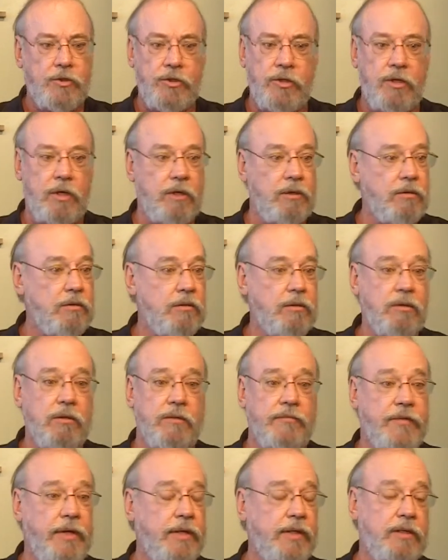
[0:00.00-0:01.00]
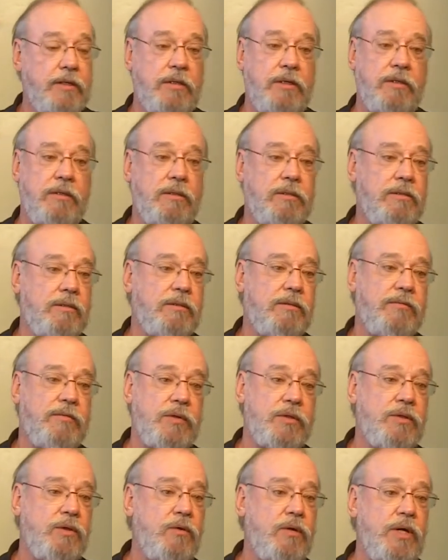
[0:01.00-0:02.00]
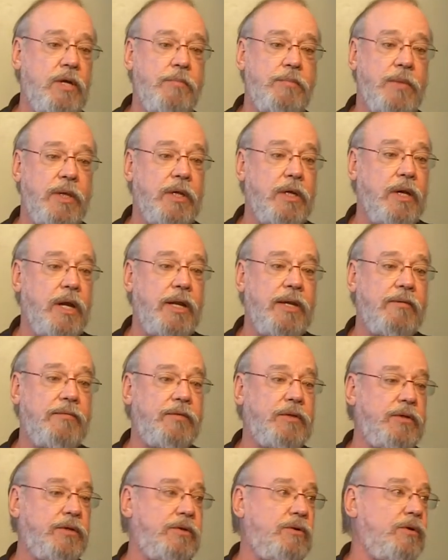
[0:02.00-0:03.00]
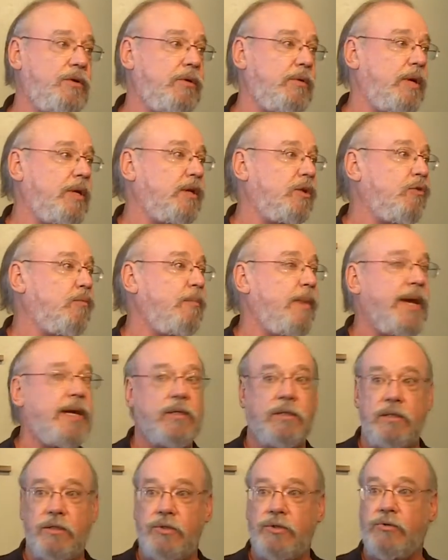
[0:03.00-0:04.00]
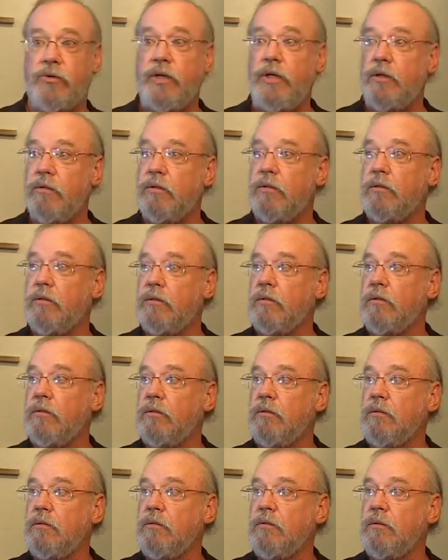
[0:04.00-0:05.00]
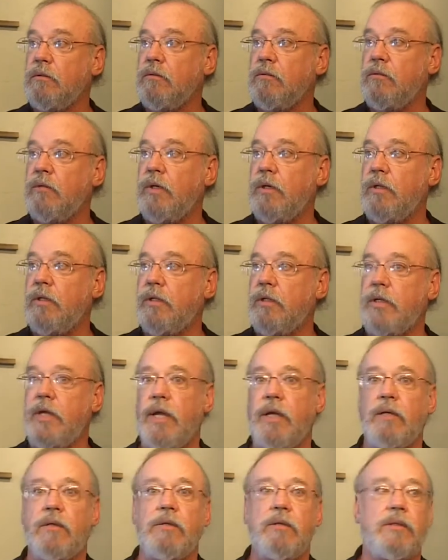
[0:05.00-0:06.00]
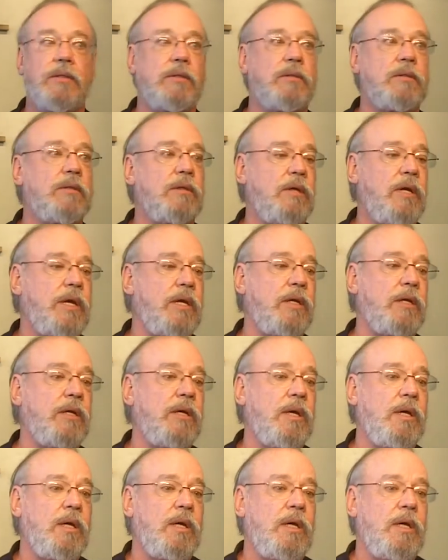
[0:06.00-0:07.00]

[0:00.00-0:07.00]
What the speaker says: she thought, "Oh no, if there's no help, then I have to turn around and go back to the street where the attacker is." And